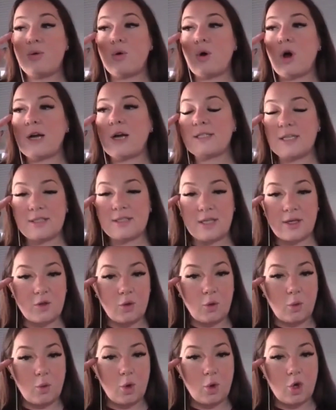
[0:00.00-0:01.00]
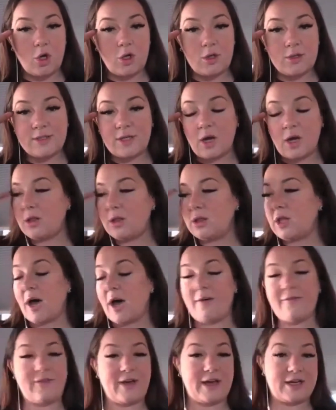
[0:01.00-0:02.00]
processing the world a
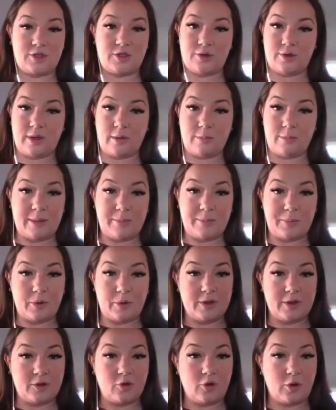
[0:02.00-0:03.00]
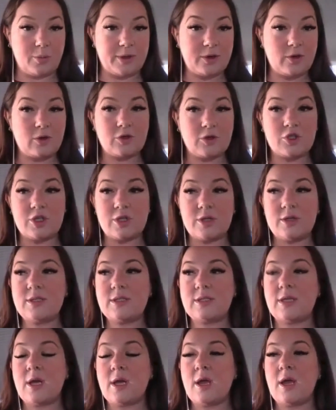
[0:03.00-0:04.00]
lot faster than people in corporate
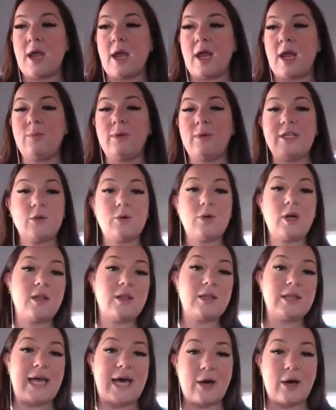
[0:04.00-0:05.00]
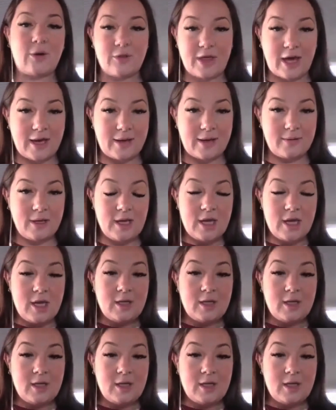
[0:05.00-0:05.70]
cultures, and we don't allow that.